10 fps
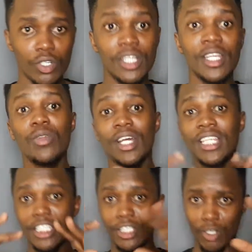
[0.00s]
Now that
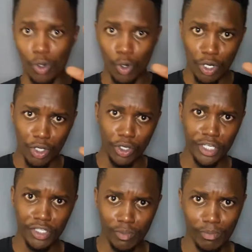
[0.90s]
is all going
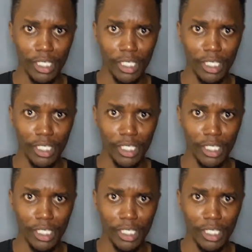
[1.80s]
to be